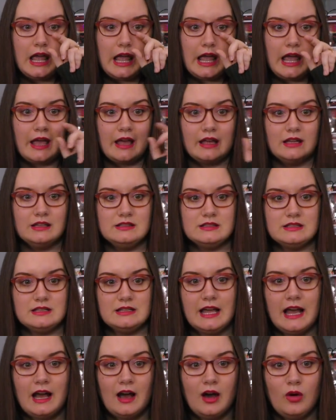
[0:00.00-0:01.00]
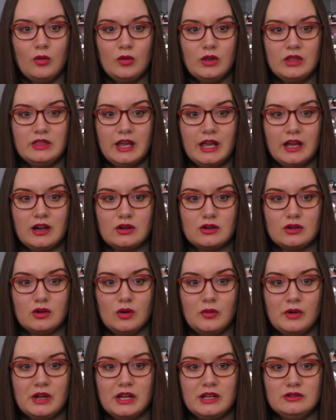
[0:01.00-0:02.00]
And now they are
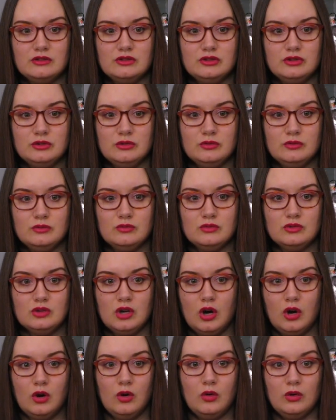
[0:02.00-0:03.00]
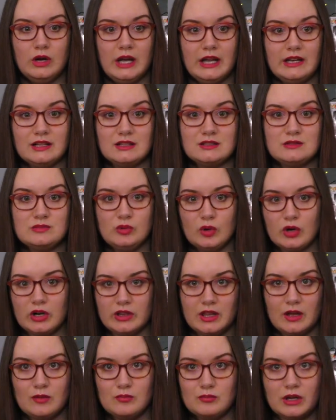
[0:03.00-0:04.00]
going to go and explore
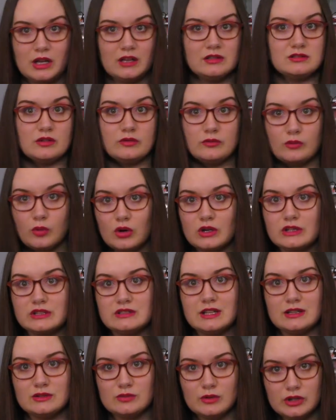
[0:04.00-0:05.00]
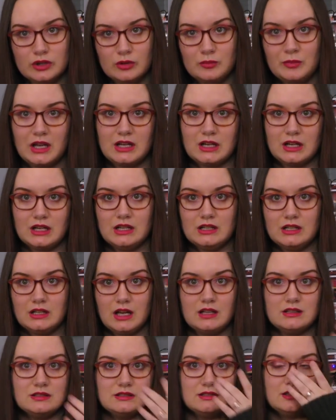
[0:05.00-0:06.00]
them because, of course, that's what humanity
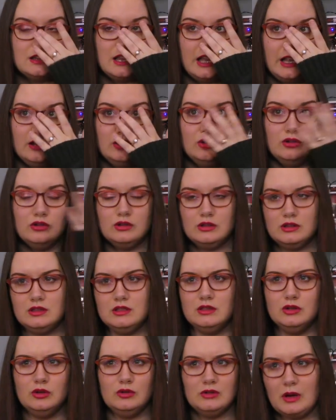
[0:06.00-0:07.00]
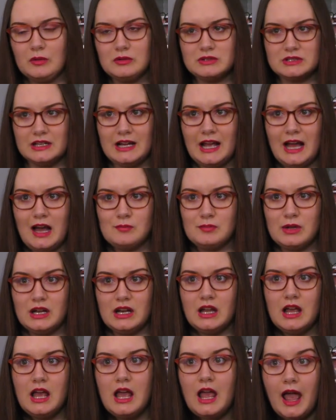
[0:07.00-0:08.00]
does. They knew that was going to happen.
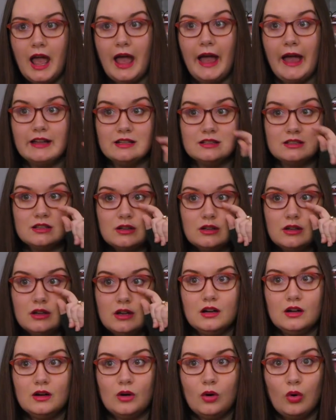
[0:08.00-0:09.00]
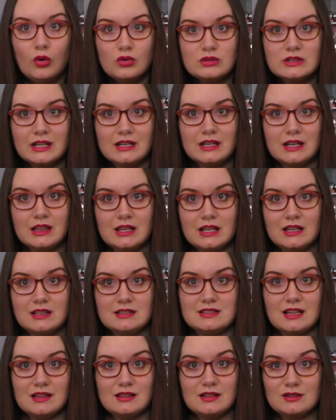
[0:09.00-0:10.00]
And Holden thinks
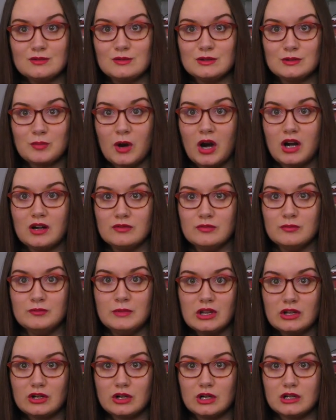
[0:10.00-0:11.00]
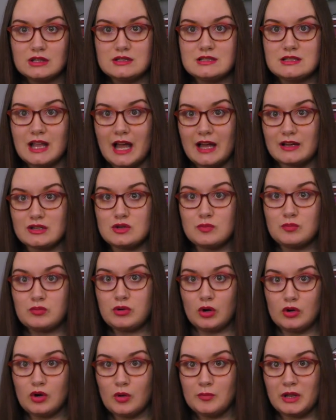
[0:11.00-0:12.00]
that this was part of Miller slash
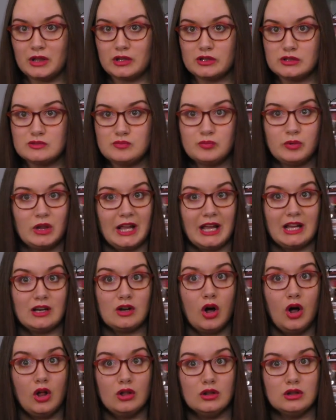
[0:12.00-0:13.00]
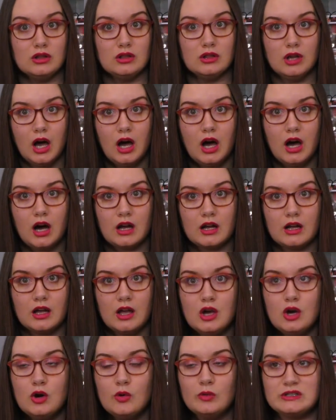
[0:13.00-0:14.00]
Proto Miller's plan all along,
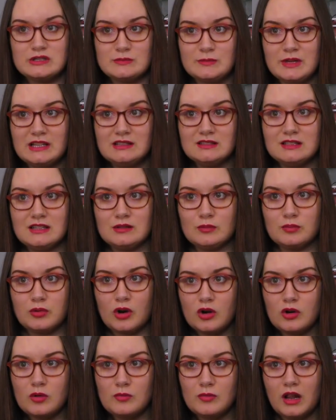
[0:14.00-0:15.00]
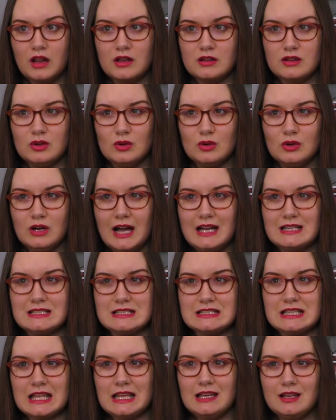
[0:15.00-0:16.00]
which means that the proto molecule
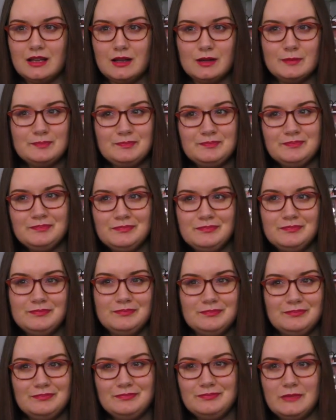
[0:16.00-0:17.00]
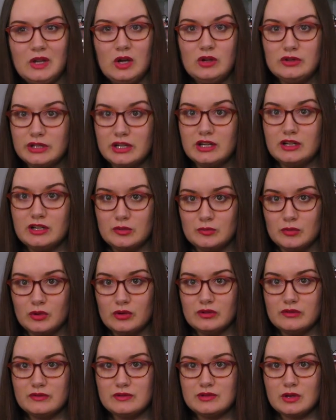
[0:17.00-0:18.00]
has like mm, ulterior
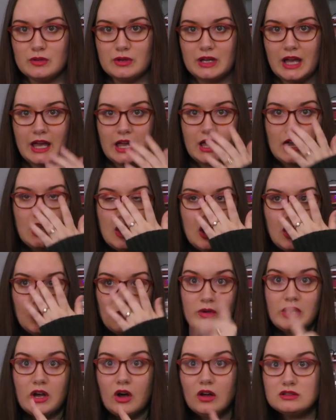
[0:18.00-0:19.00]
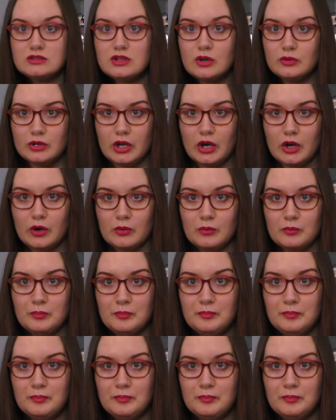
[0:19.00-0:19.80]
motives, okay? We also know